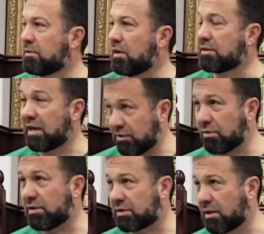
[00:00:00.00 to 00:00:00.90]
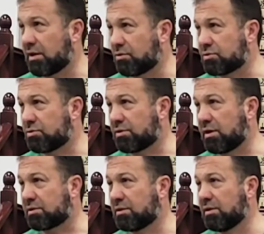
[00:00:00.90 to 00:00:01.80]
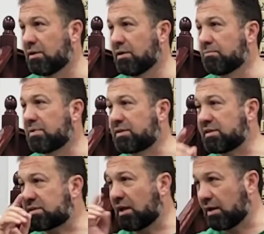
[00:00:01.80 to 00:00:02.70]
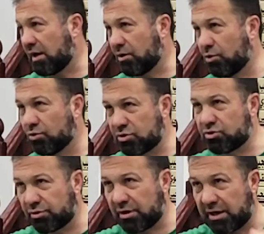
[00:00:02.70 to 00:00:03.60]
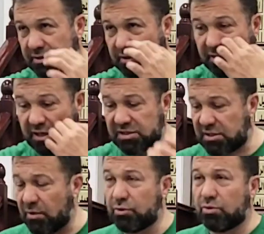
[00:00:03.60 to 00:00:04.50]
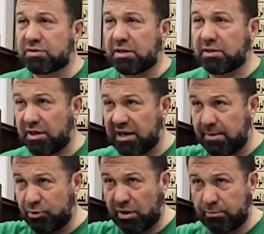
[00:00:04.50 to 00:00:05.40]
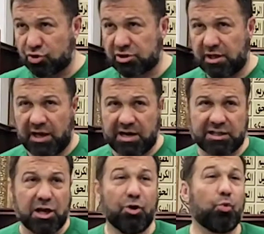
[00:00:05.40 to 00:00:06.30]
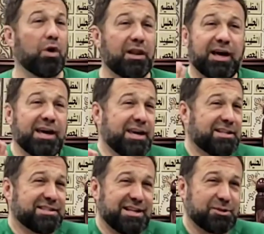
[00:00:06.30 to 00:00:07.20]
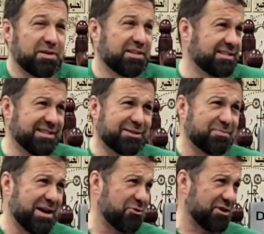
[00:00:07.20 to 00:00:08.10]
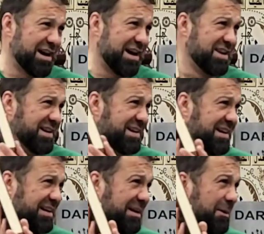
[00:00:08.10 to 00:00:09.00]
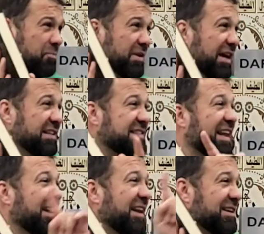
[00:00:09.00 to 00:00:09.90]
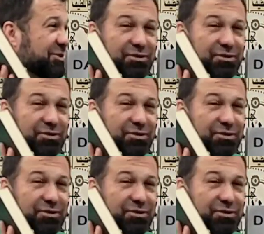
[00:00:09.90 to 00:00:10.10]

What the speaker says: And I know that Allah knows your heart. But this Allah who knows your heart, he is the one who said here, Amanu amalu salihat. Wallahi, it's not me. This is not my Quran. It's Allah's